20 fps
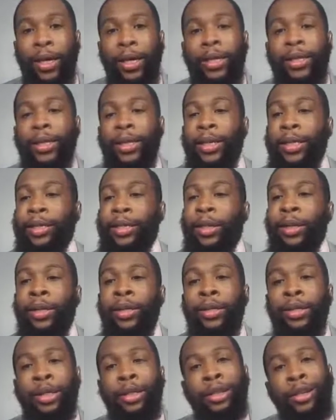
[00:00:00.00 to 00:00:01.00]
He's
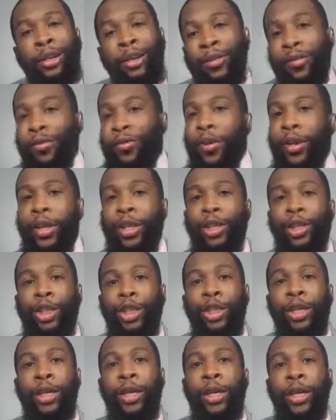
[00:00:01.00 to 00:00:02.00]
a good
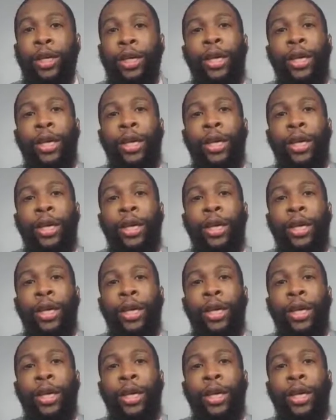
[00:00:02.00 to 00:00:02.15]
finisher.